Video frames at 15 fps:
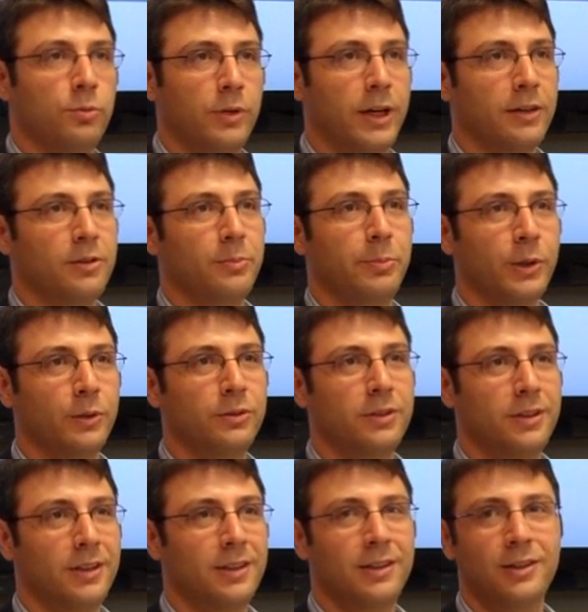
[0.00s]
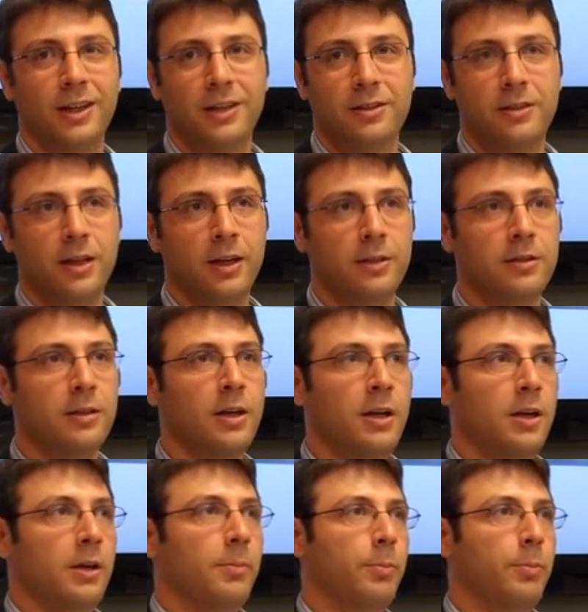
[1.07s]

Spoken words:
reactor built in the United States.